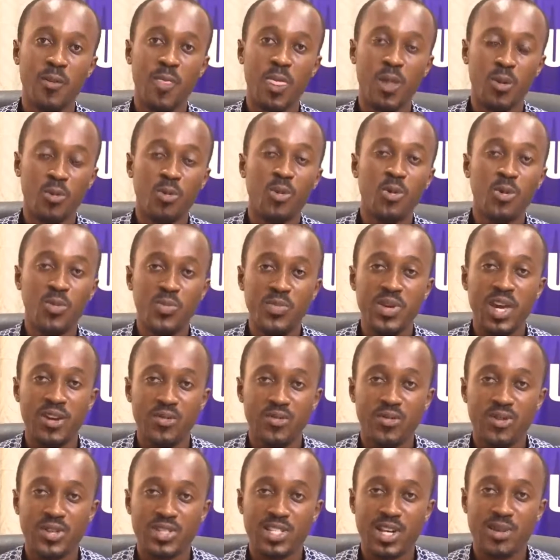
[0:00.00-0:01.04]
will be
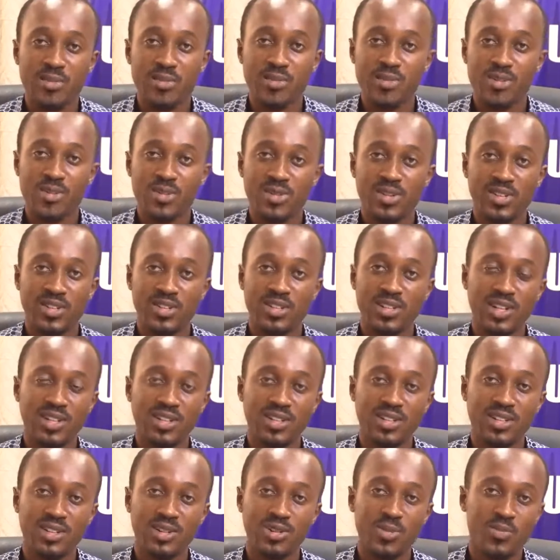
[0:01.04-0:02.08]
enforceable,
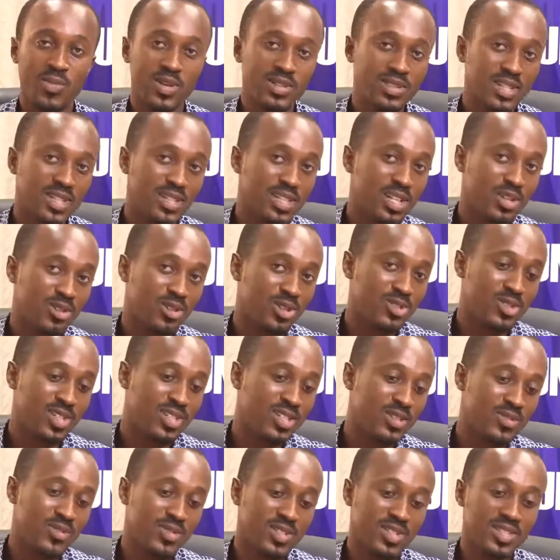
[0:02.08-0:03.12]
no matter the cultural
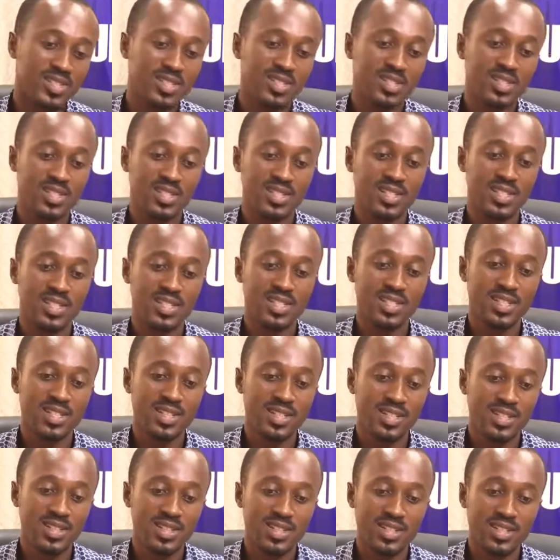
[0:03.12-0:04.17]
differences.
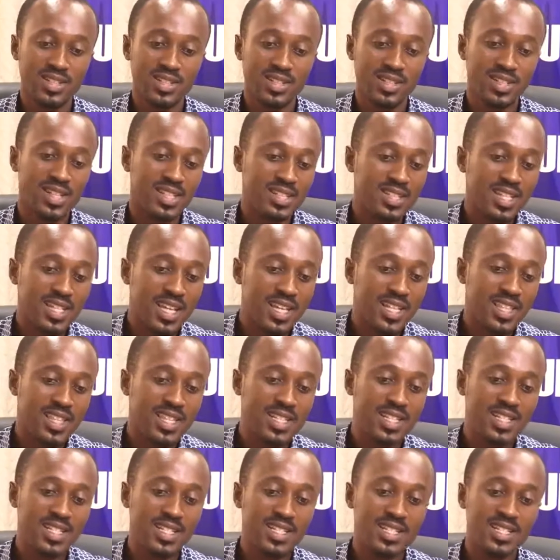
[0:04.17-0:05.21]
The second
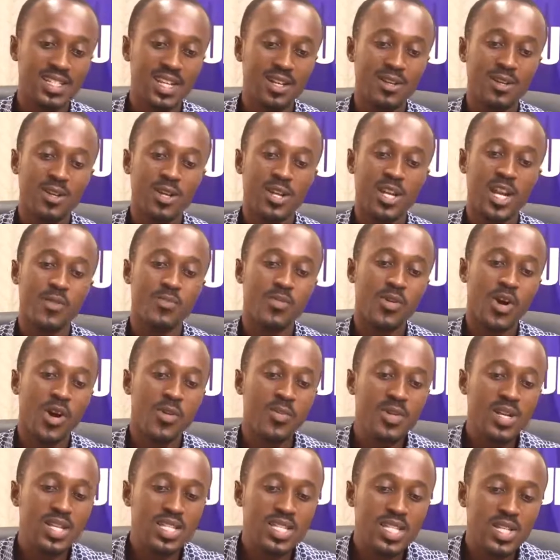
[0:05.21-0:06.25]
thing is the
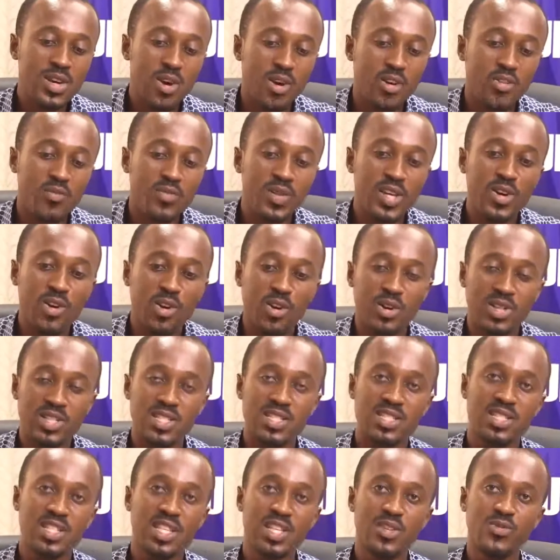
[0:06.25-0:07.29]
probability of being caught.
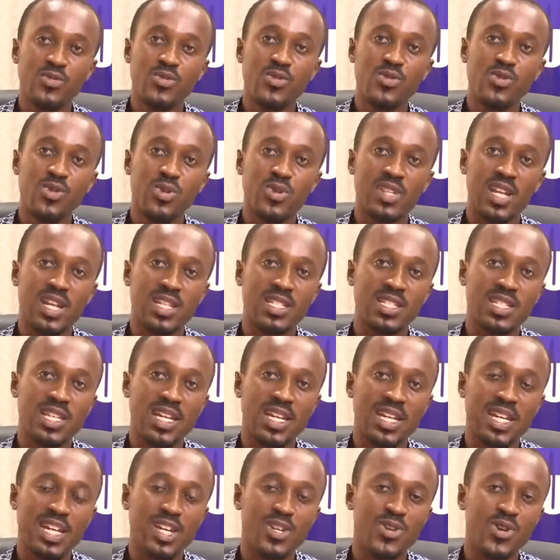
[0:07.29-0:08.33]
If you know that
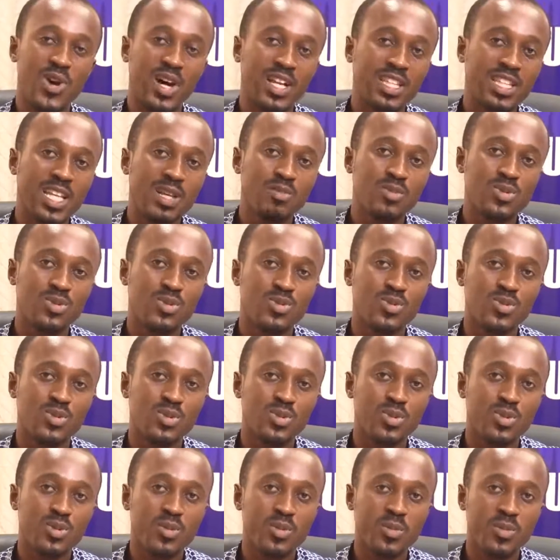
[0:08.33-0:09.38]
in your attempt to
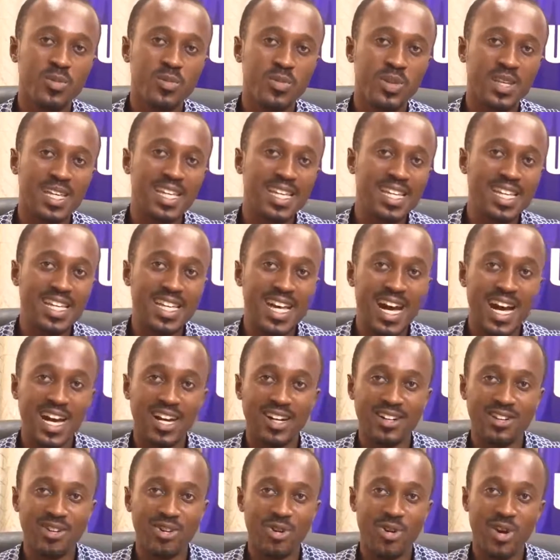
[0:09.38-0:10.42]
be
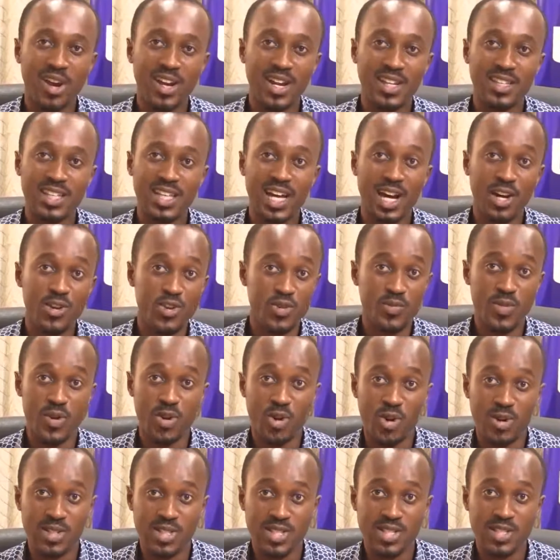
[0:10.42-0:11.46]
illegal or unethical, you'll be
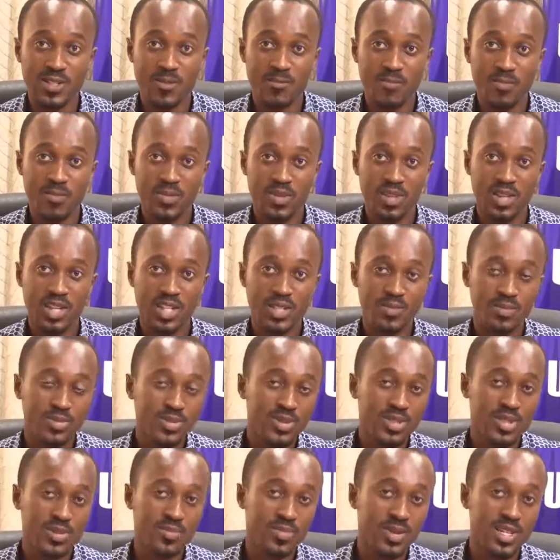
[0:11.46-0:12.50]
caught, it
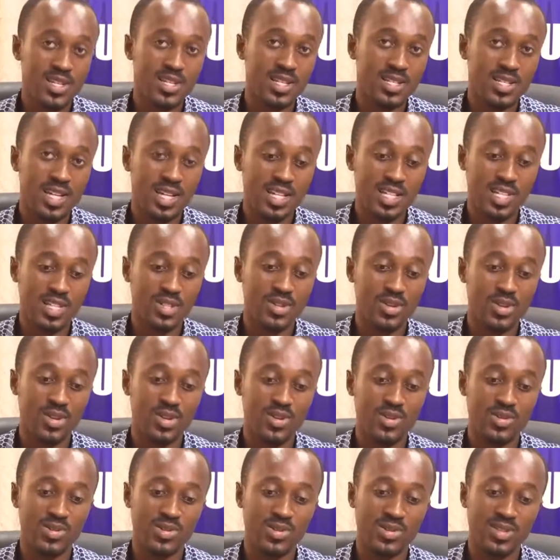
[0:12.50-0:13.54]
places a sanction on
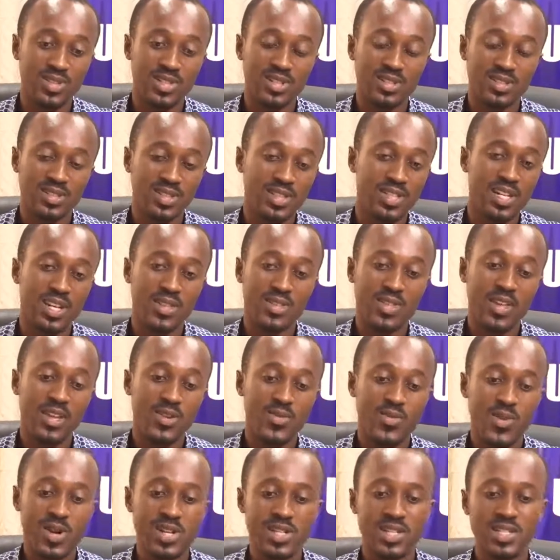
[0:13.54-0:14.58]
you. And the third
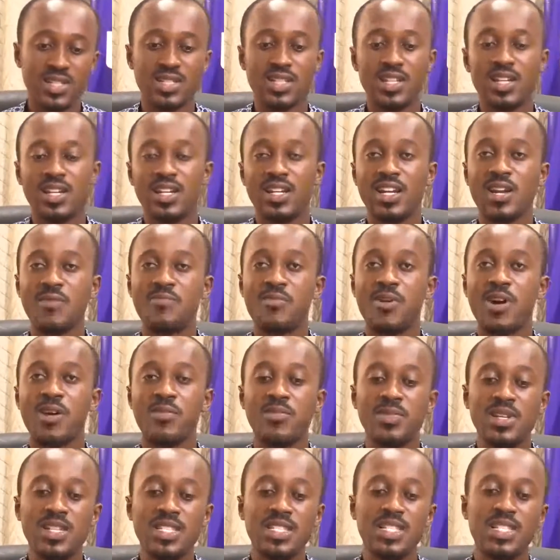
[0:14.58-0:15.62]
one is the
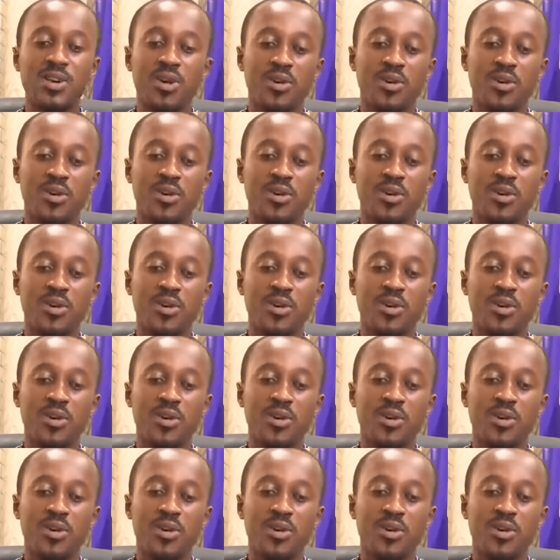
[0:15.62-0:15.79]
probability